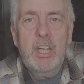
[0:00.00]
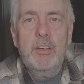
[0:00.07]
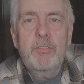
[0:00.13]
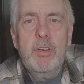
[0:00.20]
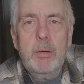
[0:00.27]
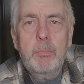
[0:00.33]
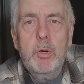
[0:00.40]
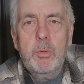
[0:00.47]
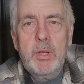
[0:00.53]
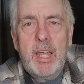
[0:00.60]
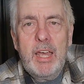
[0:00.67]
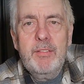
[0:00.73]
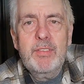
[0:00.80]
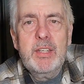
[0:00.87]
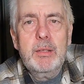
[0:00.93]
love about
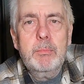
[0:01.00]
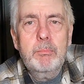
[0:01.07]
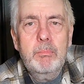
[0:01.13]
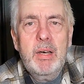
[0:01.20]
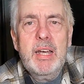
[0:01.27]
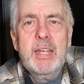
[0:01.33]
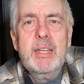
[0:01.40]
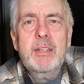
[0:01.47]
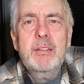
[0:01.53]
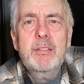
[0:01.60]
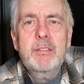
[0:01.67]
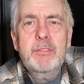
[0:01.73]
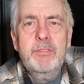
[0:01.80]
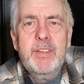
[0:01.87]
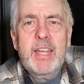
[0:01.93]
having my
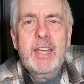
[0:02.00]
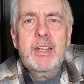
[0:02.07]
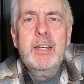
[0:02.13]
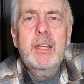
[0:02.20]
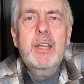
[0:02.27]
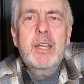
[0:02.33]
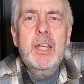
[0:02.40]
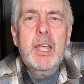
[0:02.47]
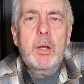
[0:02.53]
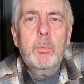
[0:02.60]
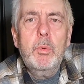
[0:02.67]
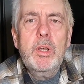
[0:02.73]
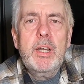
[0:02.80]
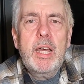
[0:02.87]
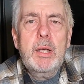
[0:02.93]
van
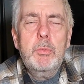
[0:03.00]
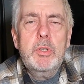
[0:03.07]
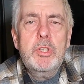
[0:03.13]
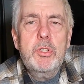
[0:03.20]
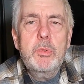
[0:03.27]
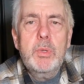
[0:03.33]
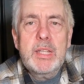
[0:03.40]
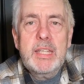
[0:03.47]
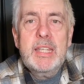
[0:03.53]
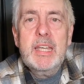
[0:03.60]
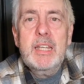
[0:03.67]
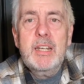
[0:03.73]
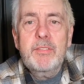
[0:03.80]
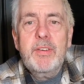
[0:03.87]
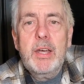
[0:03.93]
and what I would do
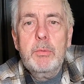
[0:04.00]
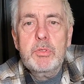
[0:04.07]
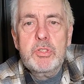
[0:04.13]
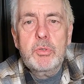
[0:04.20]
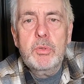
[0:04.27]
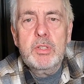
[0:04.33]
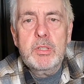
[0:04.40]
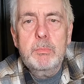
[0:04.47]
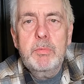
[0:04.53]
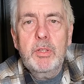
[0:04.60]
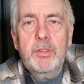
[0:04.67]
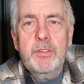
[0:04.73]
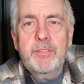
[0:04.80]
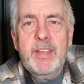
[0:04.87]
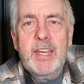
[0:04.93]
again if I was going to
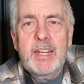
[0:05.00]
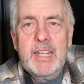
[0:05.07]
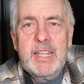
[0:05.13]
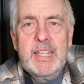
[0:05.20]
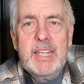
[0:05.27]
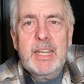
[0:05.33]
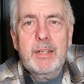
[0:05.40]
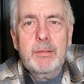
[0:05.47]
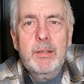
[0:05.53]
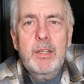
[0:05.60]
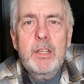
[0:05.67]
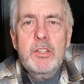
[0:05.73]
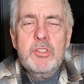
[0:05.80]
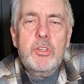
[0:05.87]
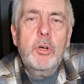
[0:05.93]
build the van again.
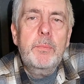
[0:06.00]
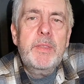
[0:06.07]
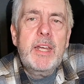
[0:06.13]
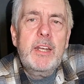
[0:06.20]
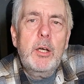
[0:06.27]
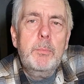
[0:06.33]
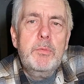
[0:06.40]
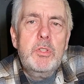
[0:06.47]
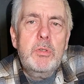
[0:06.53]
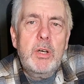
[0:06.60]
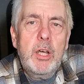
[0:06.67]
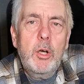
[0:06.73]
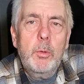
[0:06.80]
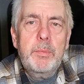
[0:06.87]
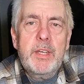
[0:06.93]
So I hope that helped
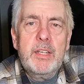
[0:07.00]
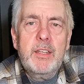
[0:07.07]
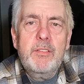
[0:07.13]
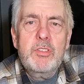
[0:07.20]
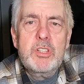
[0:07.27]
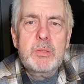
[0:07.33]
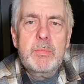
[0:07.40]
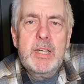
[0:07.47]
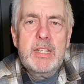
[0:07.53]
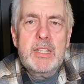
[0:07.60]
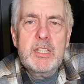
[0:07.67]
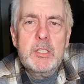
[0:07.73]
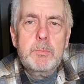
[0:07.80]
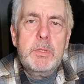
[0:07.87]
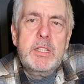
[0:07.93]
you. I hope that gave you some
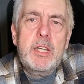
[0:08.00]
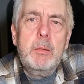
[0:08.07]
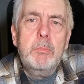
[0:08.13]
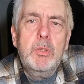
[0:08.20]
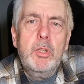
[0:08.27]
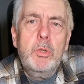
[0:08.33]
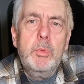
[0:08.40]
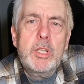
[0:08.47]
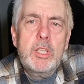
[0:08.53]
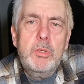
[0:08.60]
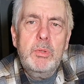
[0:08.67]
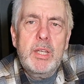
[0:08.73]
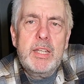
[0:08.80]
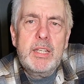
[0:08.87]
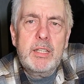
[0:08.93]
ideas. Put down below what
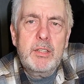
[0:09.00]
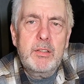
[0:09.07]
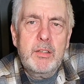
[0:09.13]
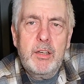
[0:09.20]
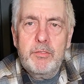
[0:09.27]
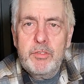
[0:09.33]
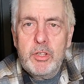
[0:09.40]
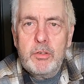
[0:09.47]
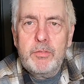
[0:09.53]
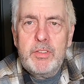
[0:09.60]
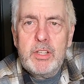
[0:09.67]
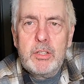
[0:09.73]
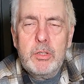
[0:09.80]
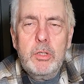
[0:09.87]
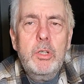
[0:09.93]
you like of your
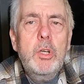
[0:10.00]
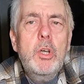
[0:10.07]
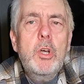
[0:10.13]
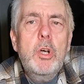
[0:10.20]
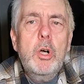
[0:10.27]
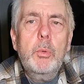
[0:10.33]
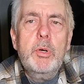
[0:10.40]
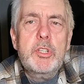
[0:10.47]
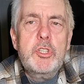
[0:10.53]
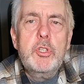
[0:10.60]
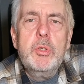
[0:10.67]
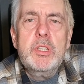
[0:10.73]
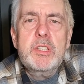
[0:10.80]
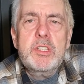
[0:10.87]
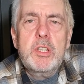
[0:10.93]
vehicle or what
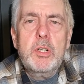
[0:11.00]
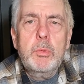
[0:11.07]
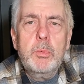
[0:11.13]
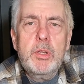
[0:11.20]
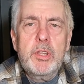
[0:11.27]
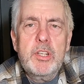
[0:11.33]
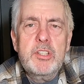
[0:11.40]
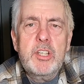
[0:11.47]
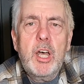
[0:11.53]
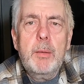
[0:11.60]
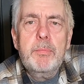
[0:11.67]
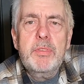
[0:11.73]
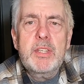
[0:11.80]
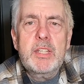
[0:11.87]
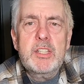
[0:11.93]
you consider one of the
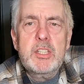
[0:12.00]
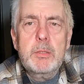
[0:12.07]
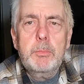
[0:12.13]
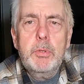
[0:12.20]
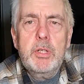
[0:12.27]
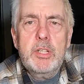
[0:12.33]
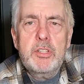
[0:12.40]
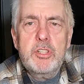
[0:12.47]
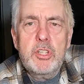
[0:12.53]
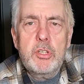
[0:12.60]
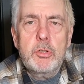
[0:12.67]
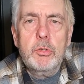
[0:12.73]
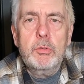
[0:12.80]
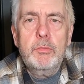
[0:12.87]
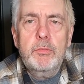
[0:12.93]
top things to put into
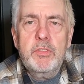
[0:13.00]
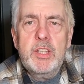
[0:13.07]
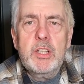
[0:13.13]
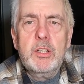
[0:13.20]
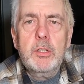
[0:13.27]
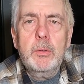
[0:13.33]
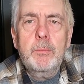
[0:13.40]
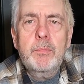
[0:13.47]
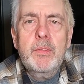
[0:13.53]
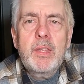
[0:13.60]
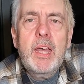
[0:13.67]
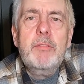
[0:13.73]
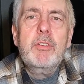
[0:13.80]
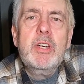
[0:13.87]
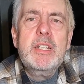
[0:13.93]
your vehicle.
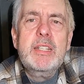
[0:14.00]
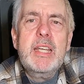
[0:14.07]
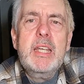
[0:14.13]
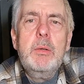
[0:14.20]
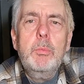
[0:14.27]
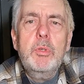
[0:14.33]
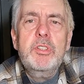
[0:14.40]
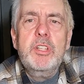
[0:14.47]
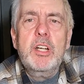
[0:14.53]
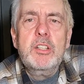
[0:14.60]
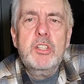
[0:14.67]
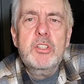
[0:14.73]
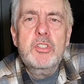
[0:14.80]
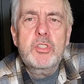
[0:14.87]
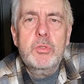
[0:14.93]
Have a great day. We'll
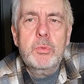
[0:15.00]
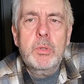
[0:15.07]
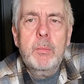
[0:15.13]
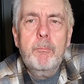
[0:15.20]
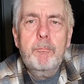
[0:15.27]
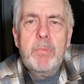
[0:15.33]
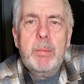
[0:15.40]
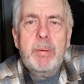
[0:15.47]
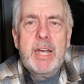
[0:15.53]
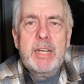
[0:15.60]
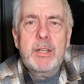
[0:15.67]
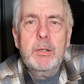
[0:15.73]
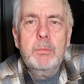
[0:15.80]
talk to you soon. Bye-bye